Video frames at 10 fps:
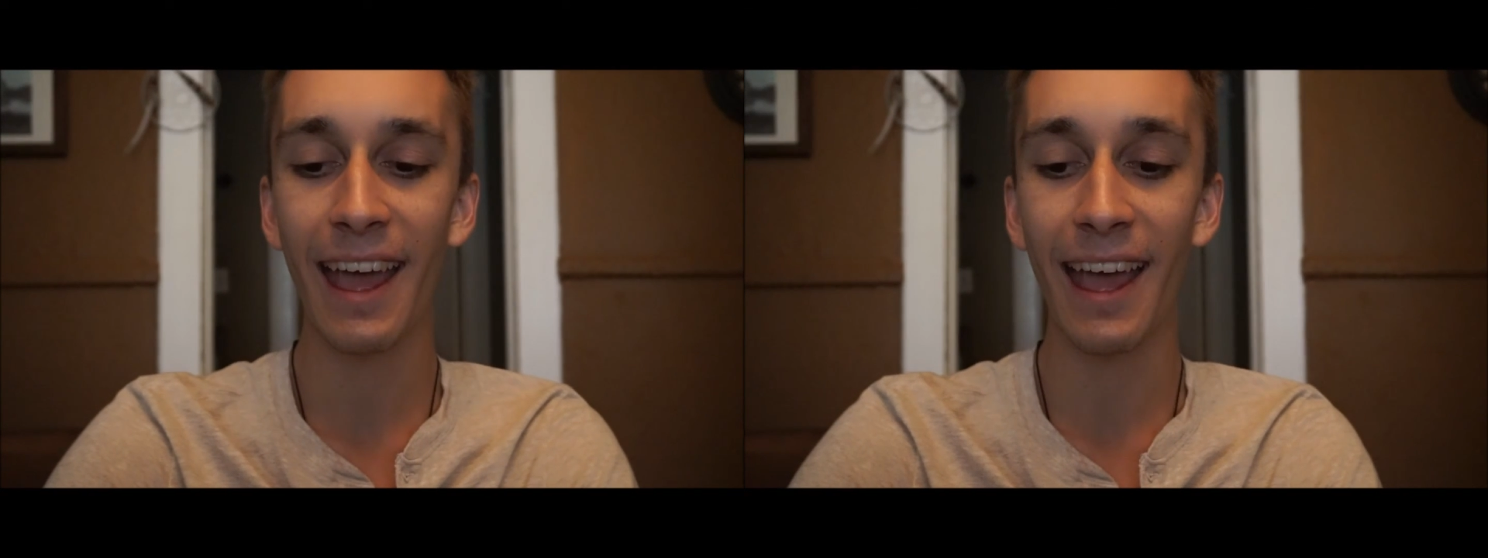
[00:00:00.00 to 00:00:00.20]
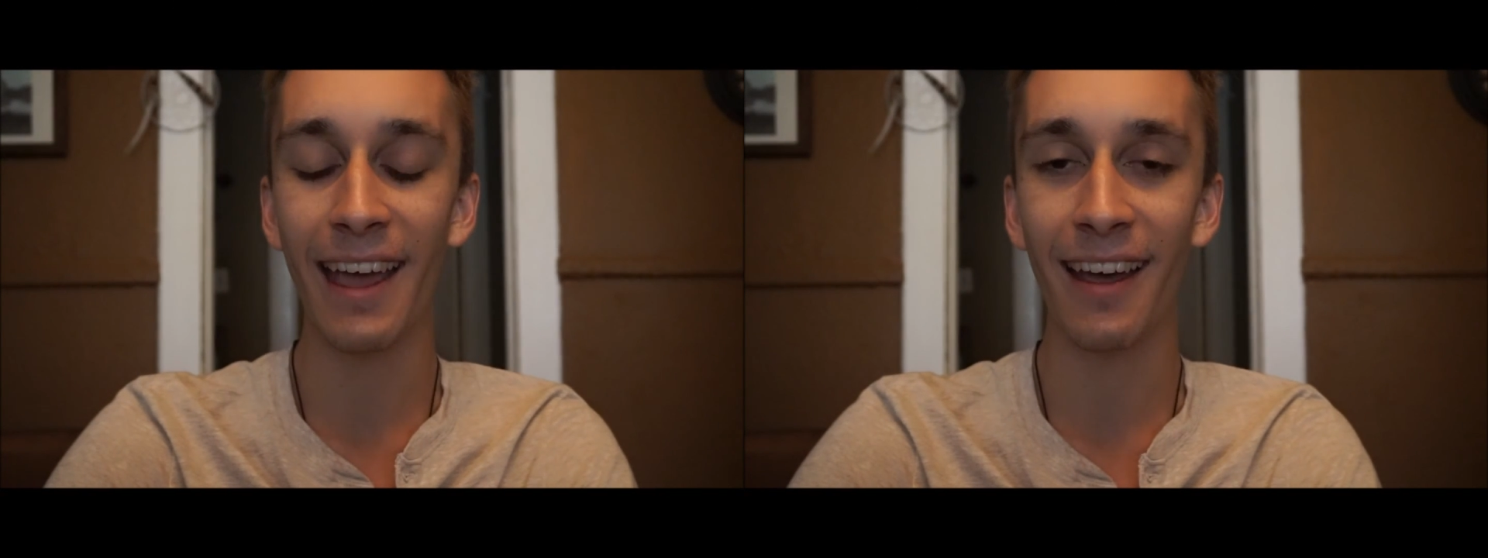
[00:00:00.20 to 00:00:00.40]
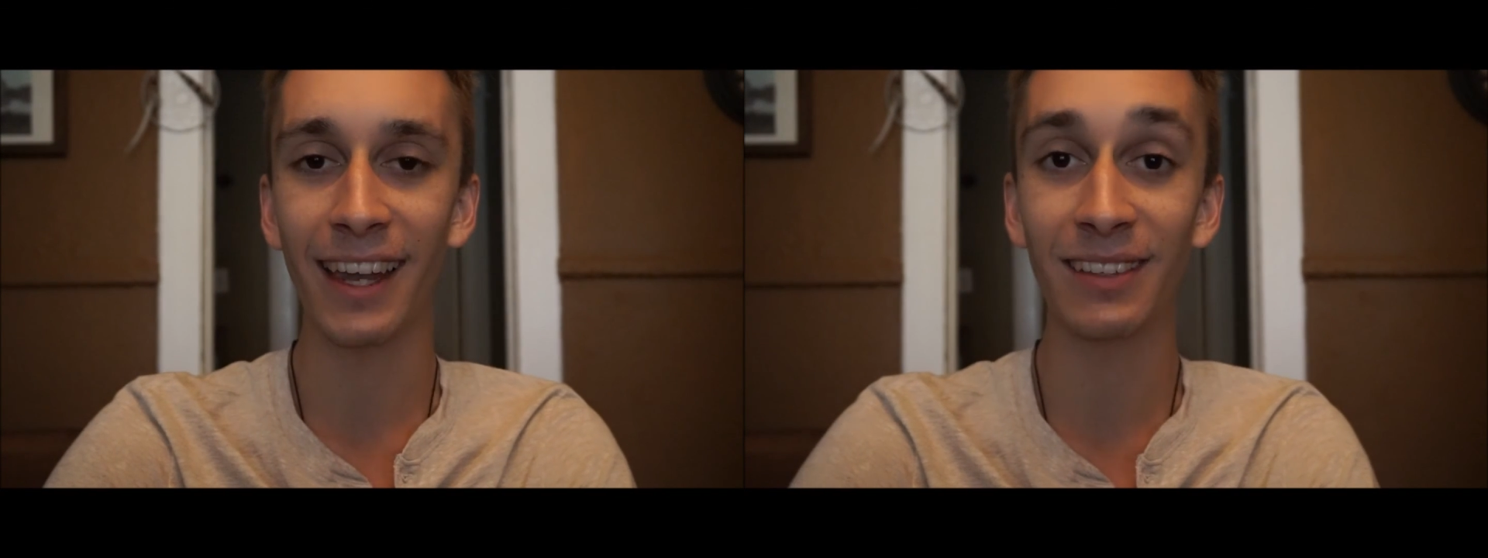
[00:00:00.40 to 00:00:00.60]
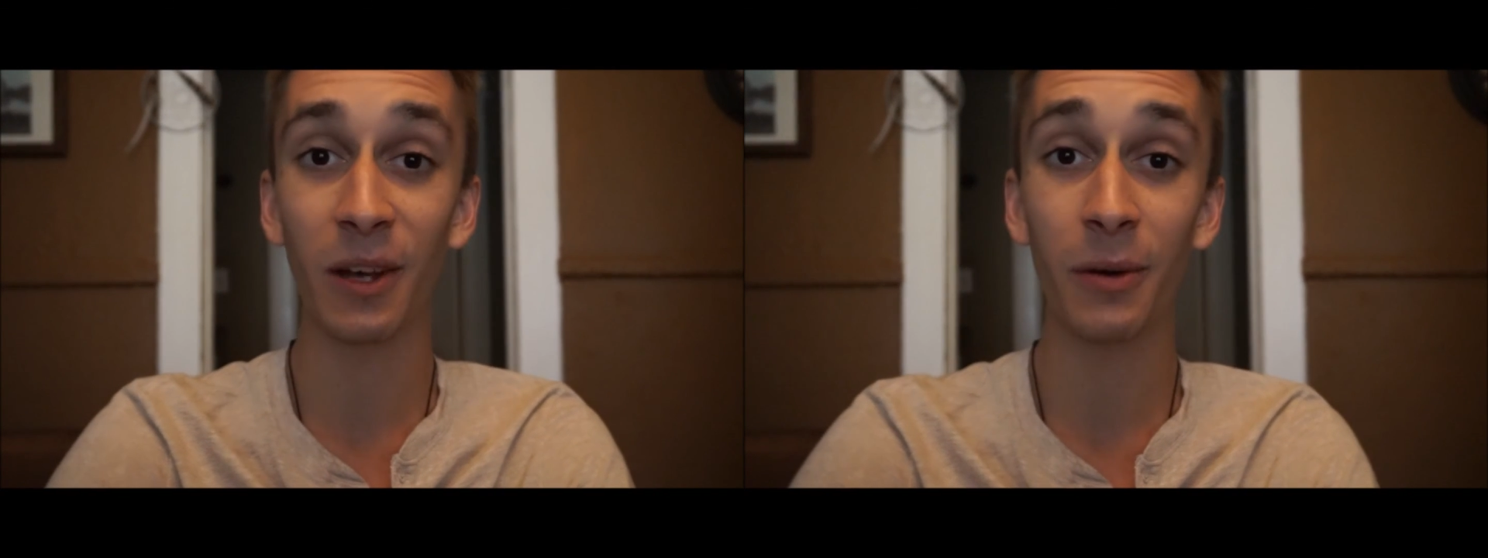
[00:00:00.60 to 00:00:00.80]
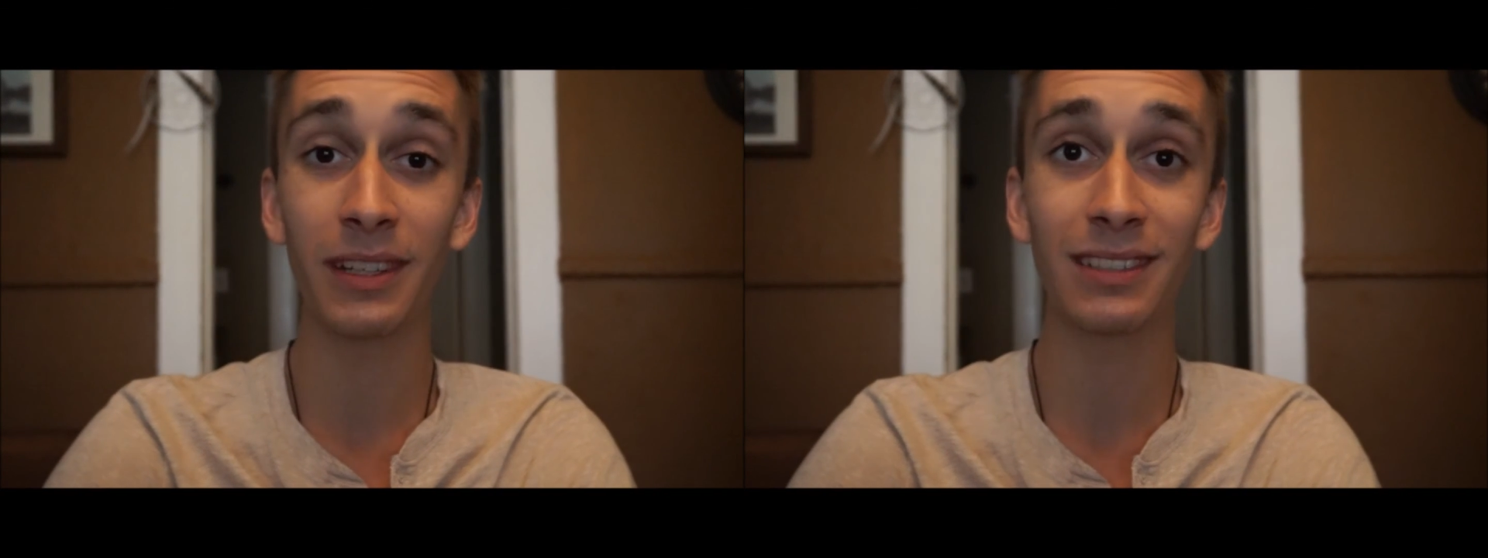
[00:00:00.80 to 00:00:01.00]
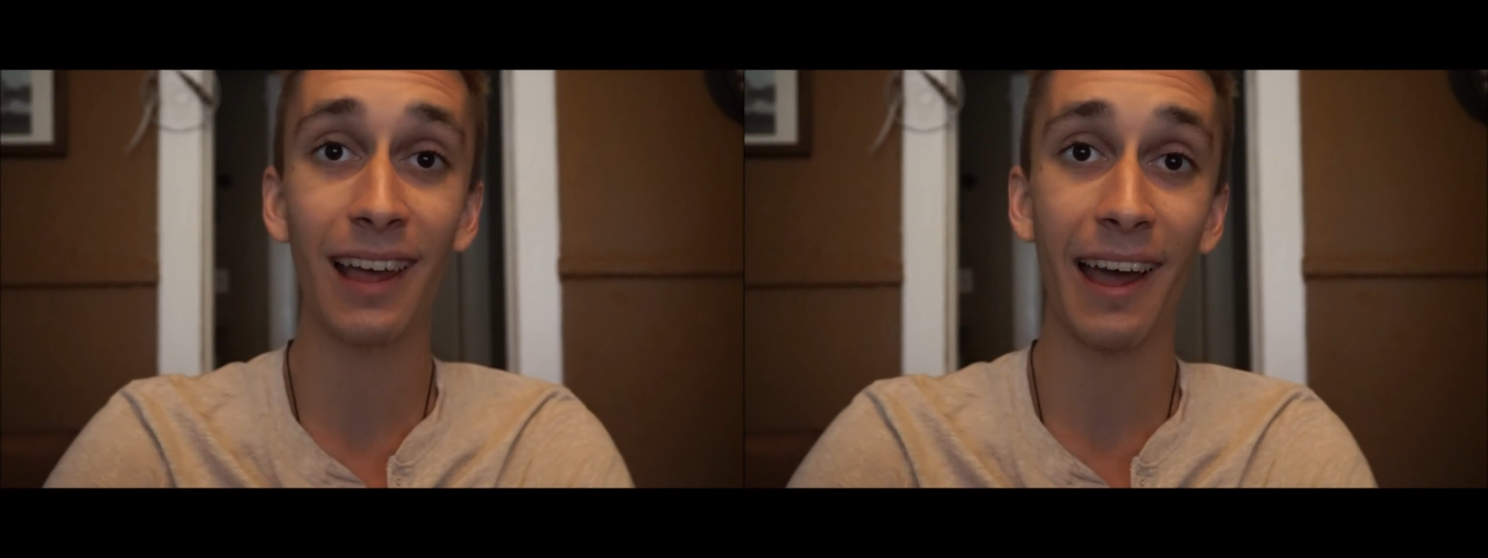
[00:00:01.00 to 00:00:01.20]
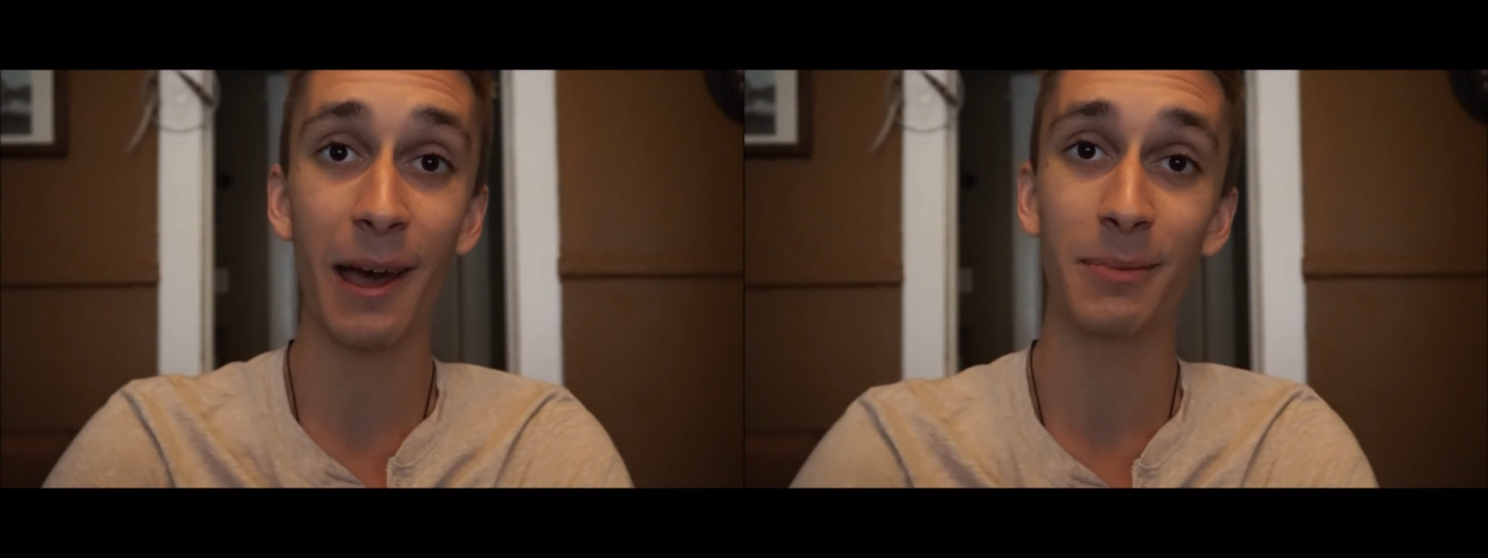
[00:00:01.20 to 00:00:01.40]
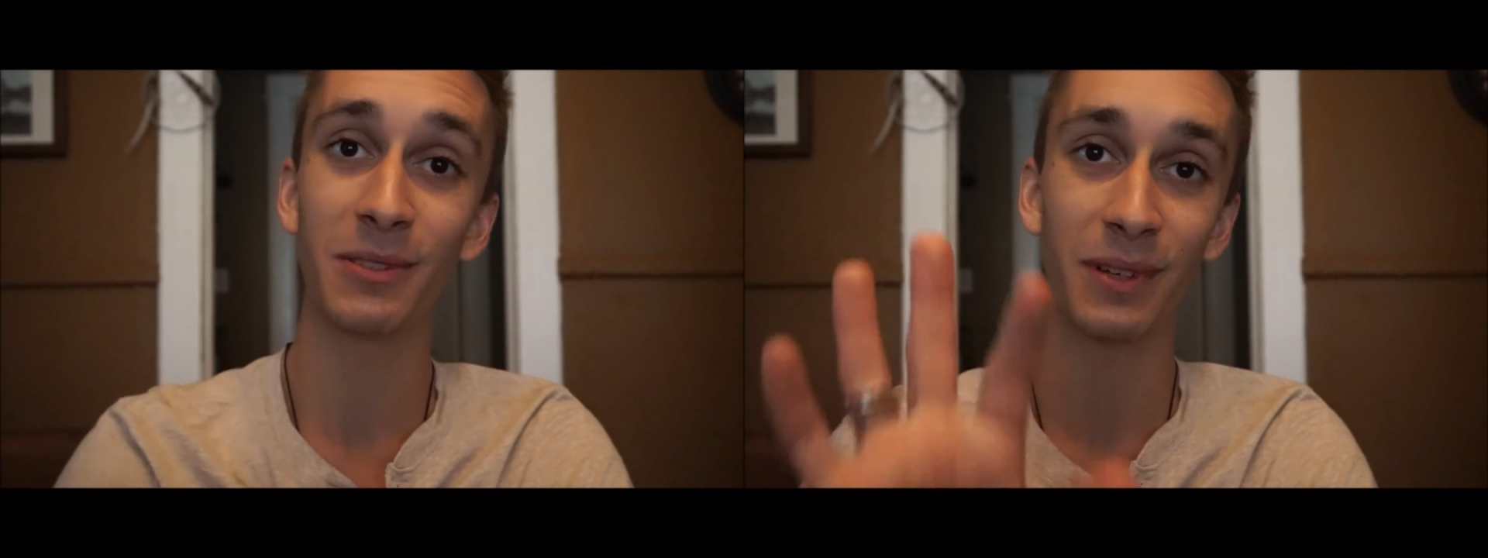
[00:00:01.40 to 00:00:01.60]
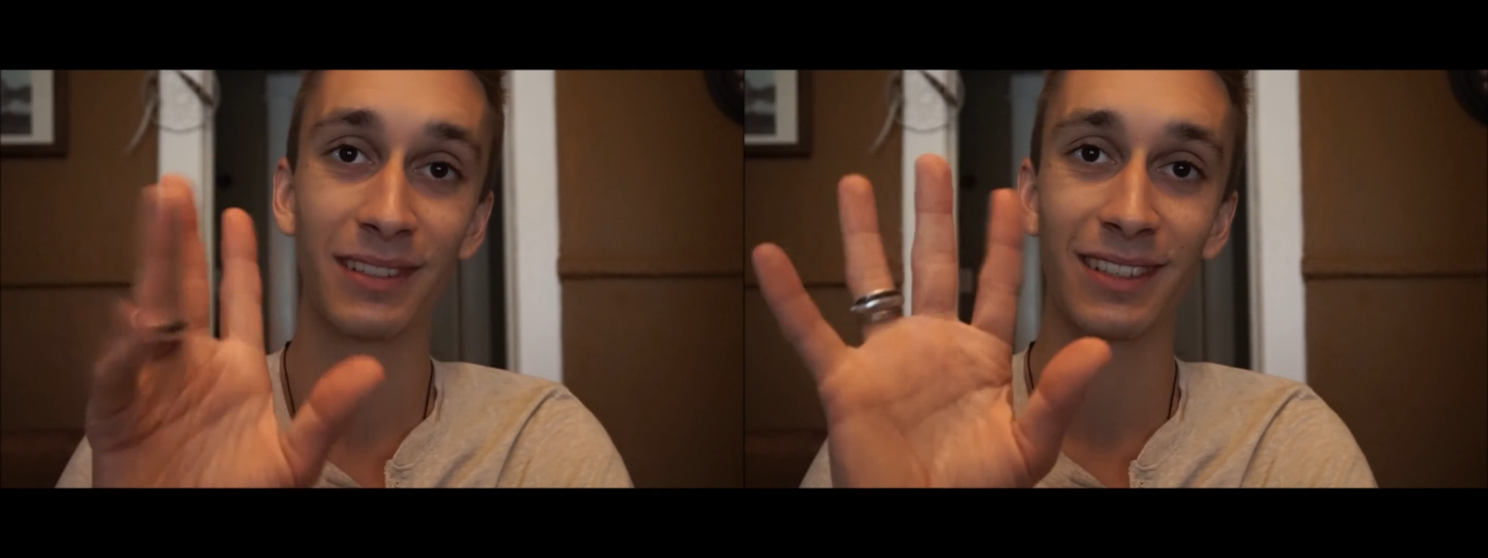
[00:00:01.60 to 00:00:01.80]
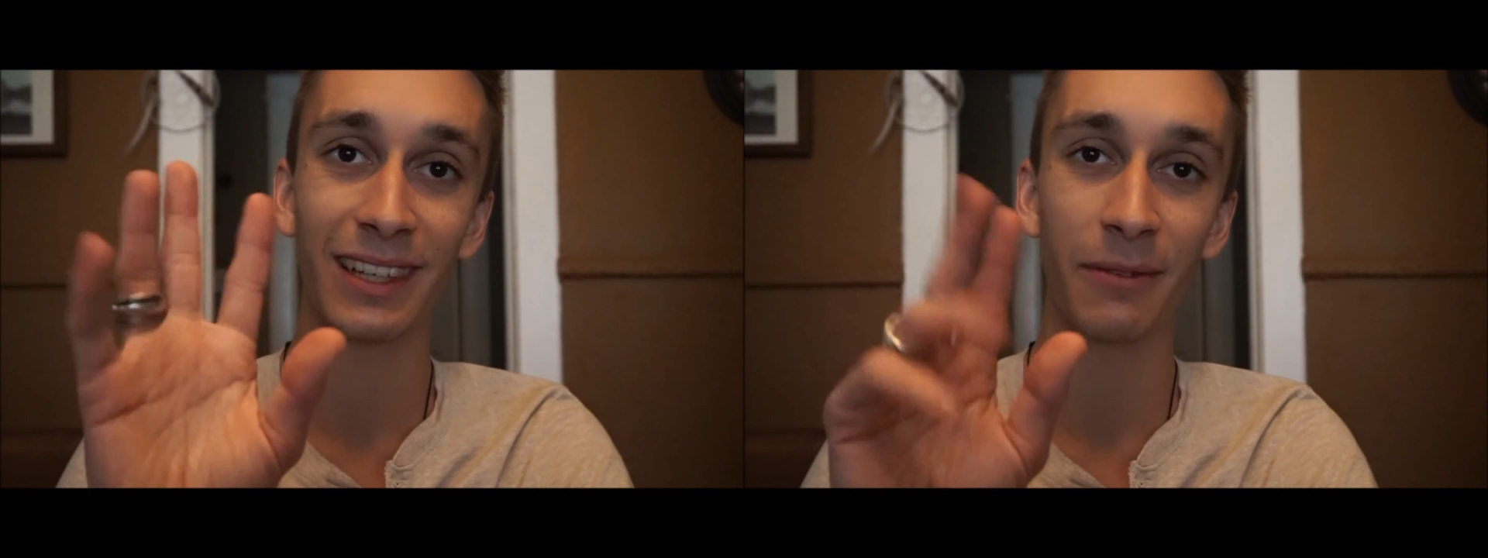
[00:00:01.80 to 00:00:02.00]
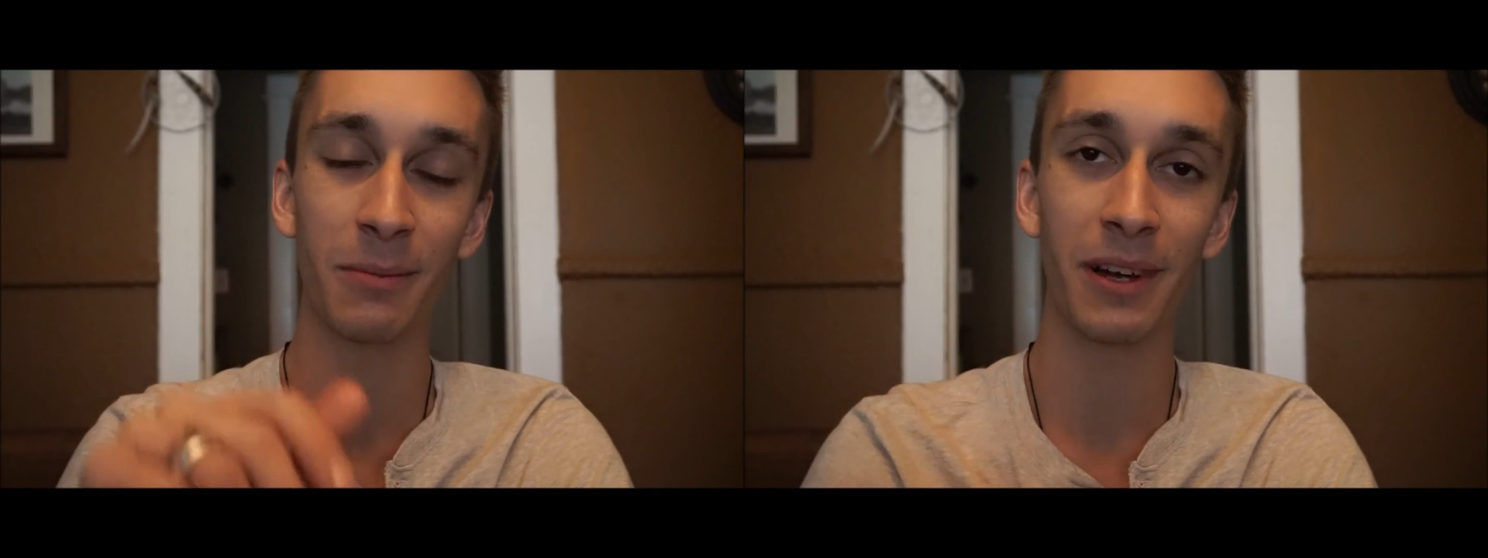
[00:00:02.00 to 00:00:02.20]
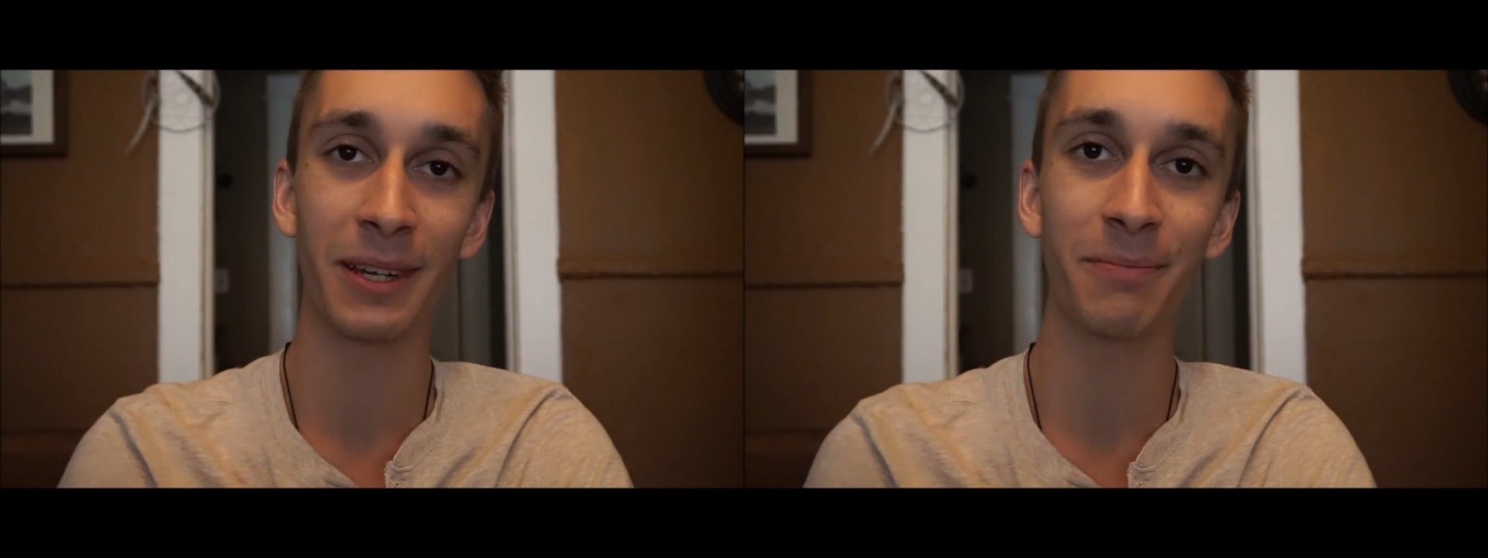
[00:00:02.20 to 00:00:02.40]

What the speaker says: And as always, happy transiting, everybody.